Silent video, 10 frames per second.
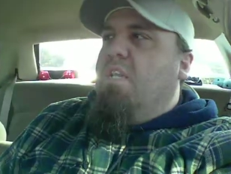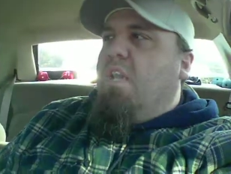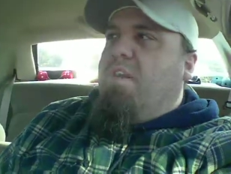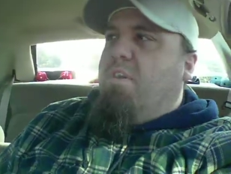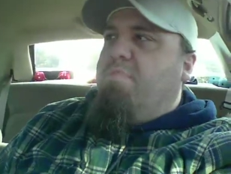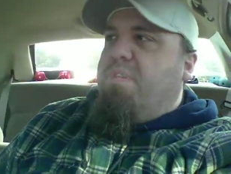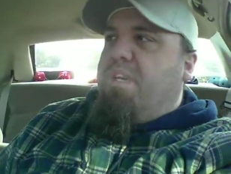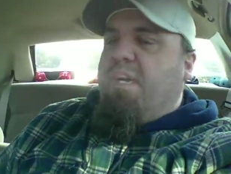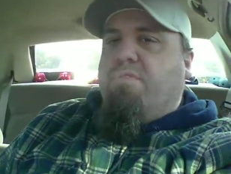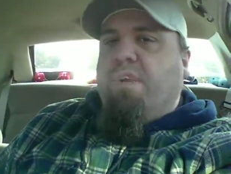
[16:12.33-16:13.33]
I know I've been
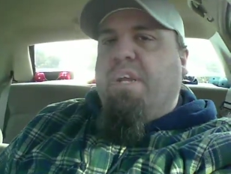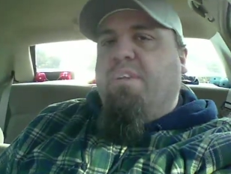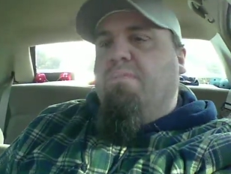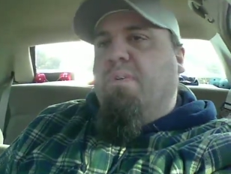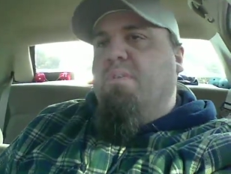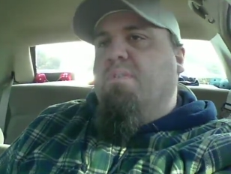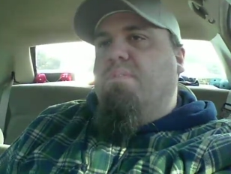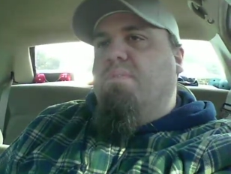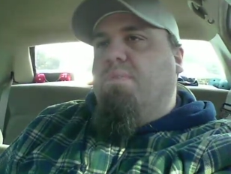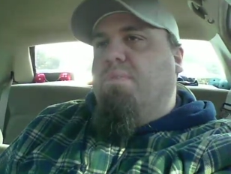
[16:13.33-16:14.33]
kind of random
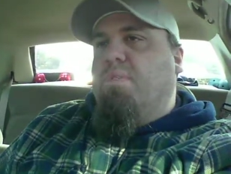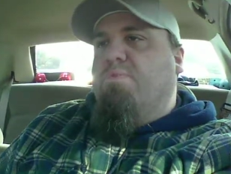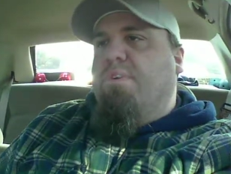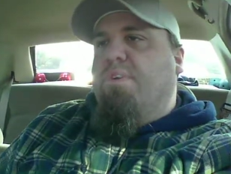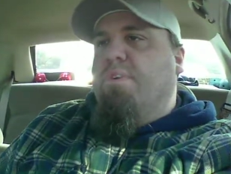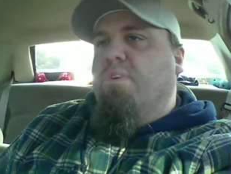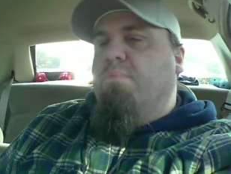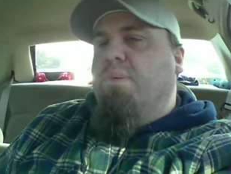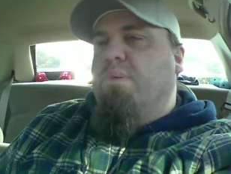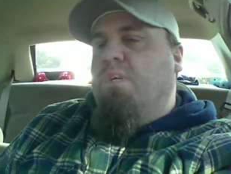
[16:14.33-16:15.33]
uh, through this video,
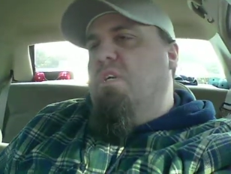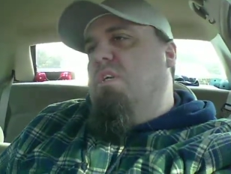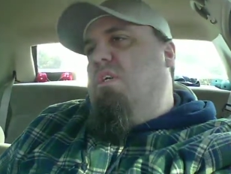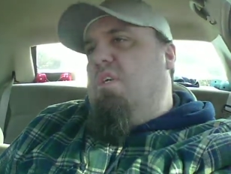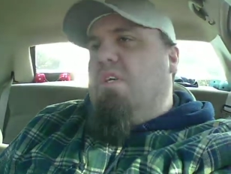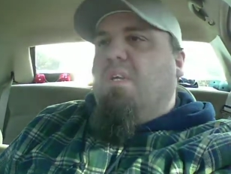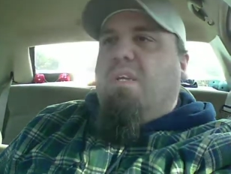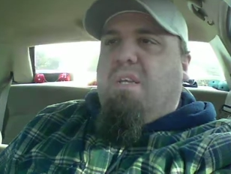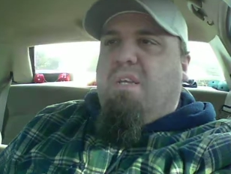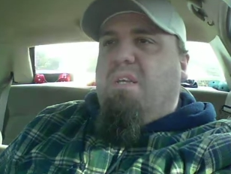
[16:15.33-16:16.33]
but
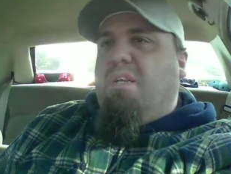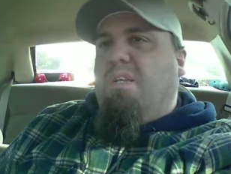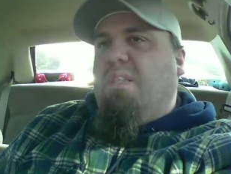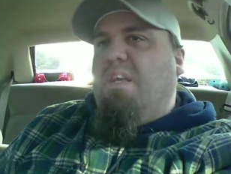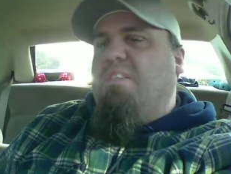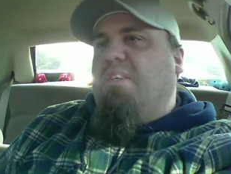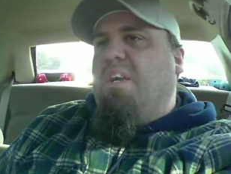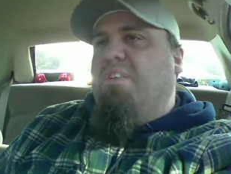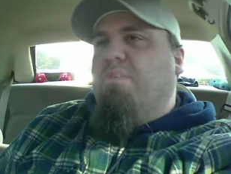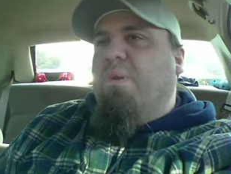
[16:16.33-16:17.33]
that's
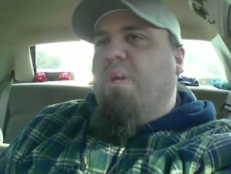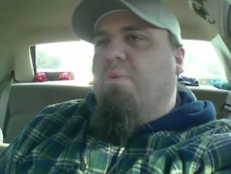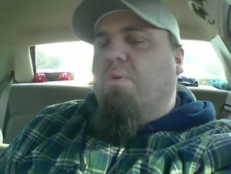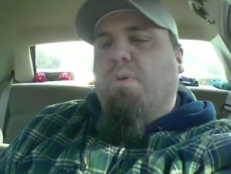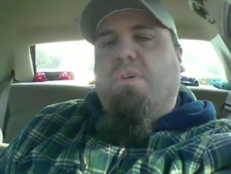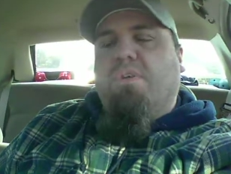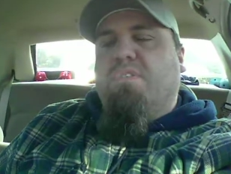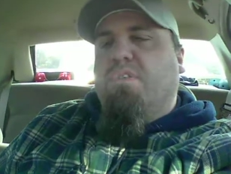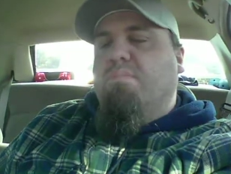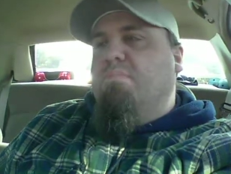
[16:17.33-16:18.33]
kind of the way I work.
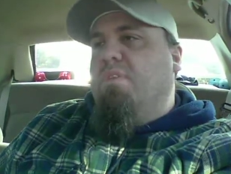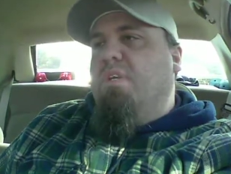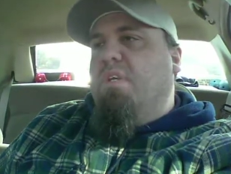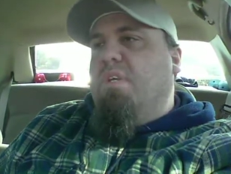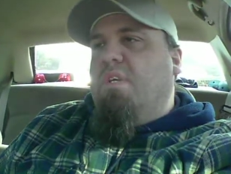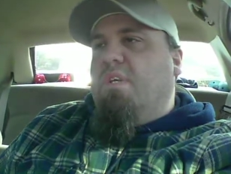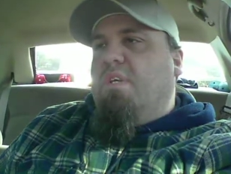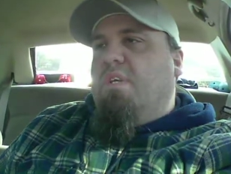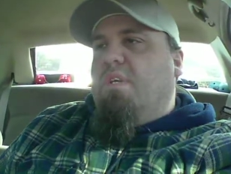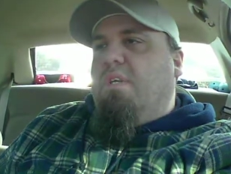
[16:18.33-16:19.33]
So
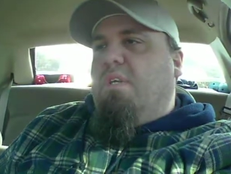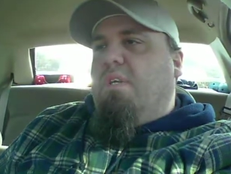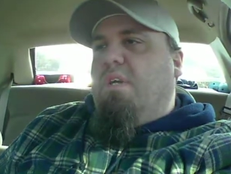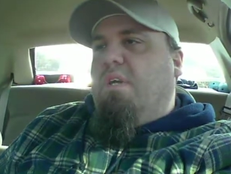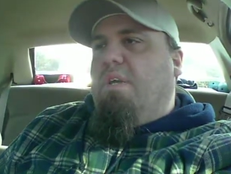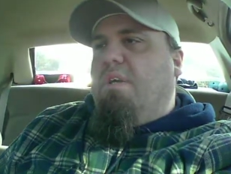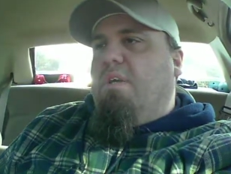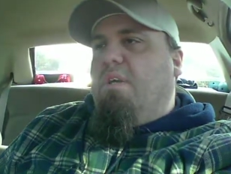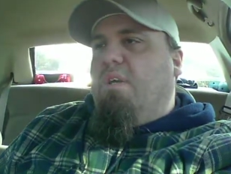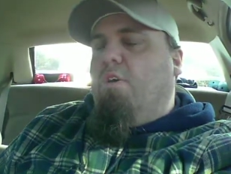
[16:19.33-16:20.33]
I
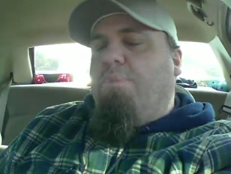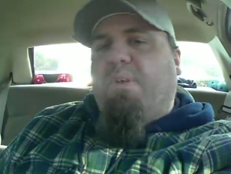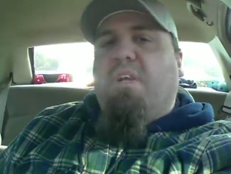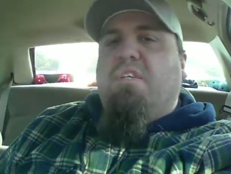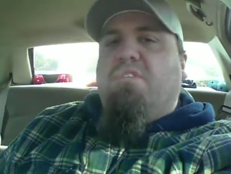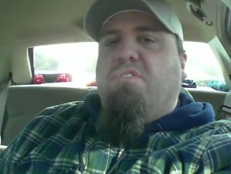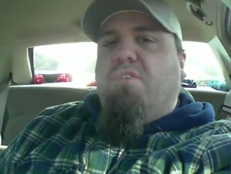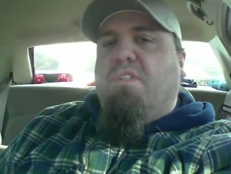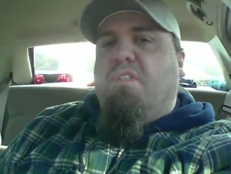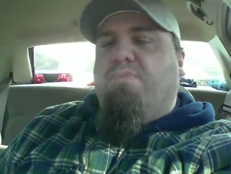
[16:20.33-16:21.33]
uh, hope you guys
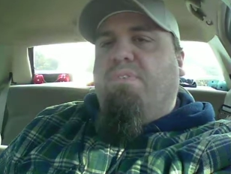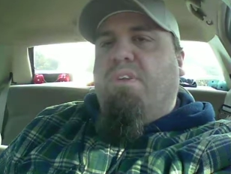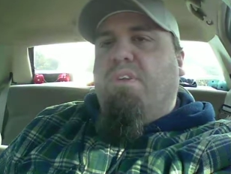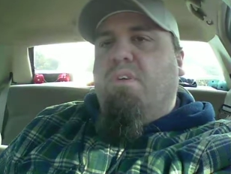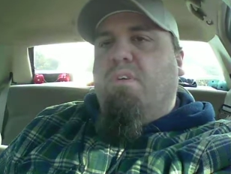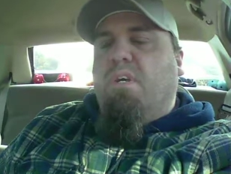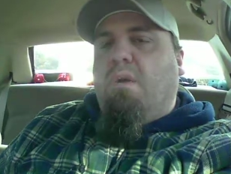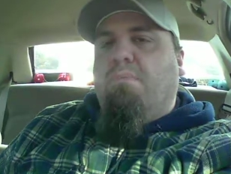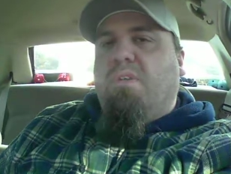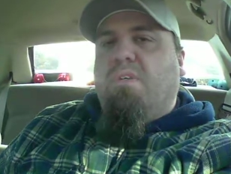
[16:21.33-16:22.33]
enjoyed this video.
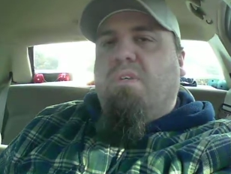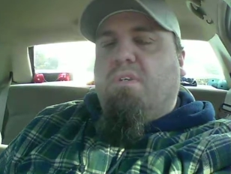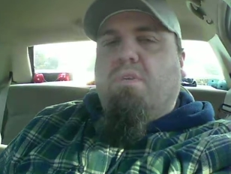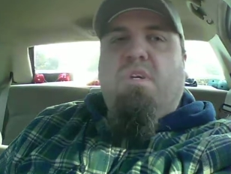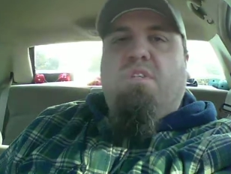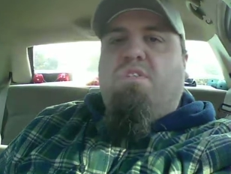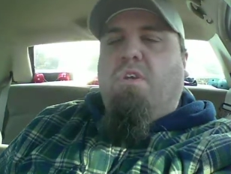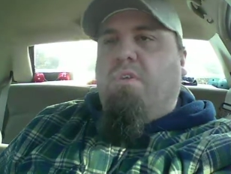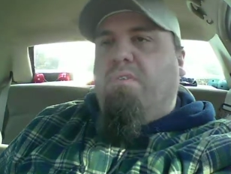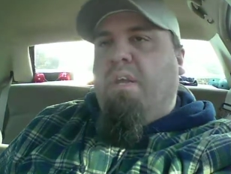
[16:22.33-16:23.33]
I'm gonna go ahead and
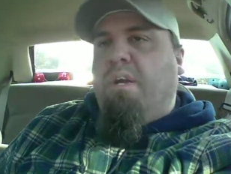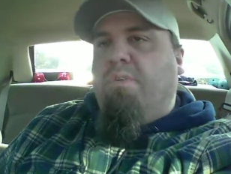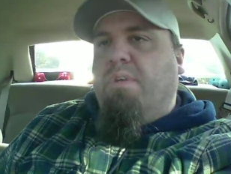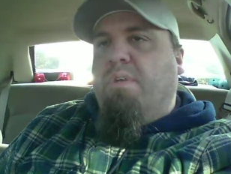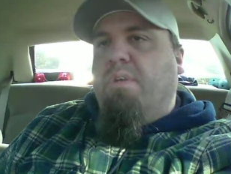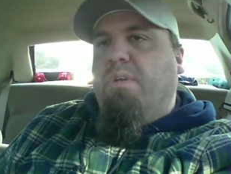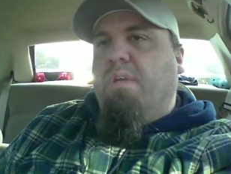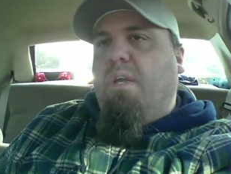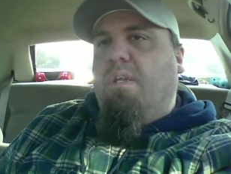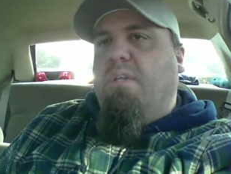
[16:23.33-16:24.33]
shut her down and uh,
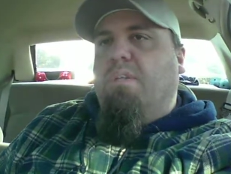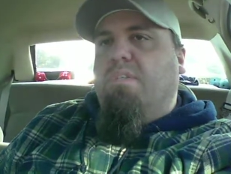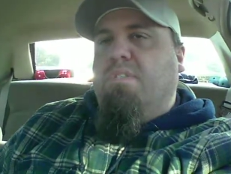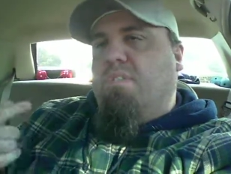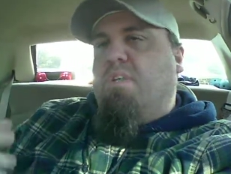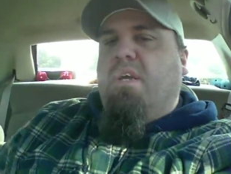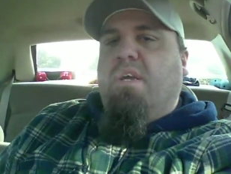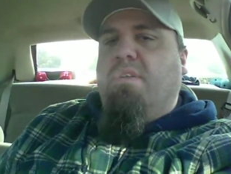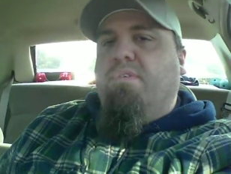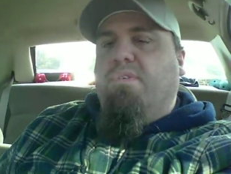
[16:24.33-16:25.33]
head on
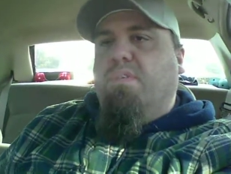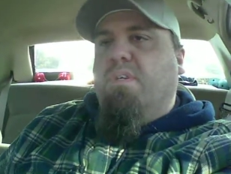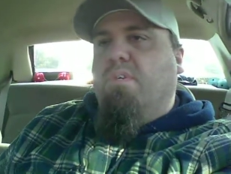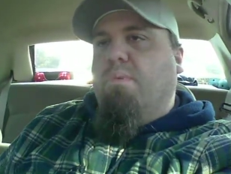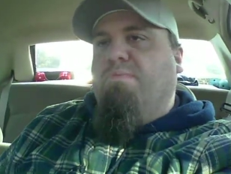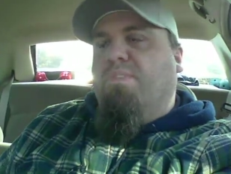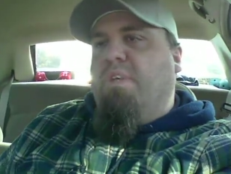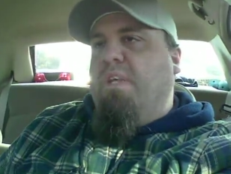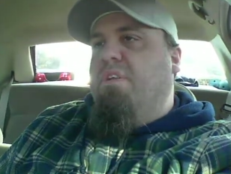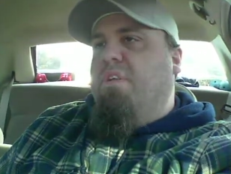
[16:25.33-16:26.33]
inside and uh, wait for
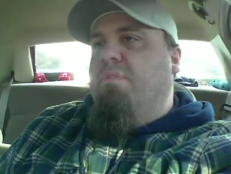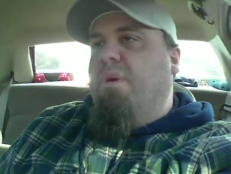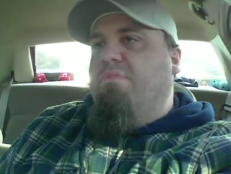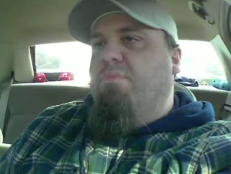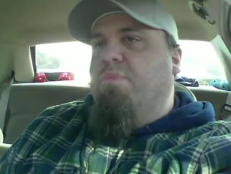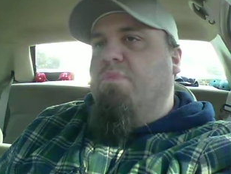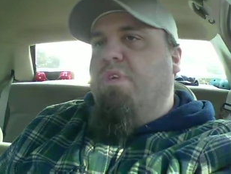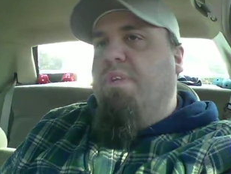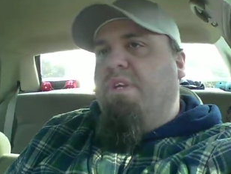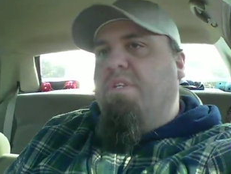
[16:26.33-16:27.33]
Dad to come out from his
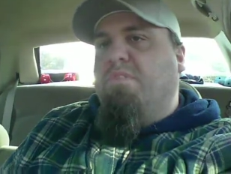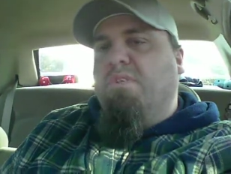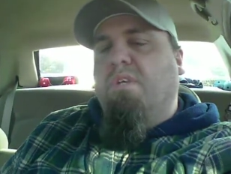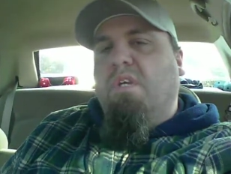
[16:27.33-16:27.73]
radiation.